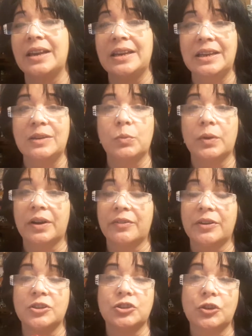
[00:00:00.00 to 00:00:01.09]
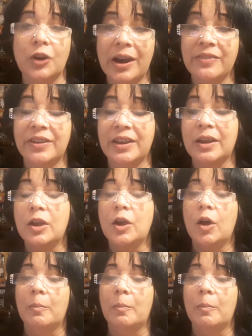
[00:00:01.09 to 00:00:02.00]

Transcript: and eat whatever it is you're craving,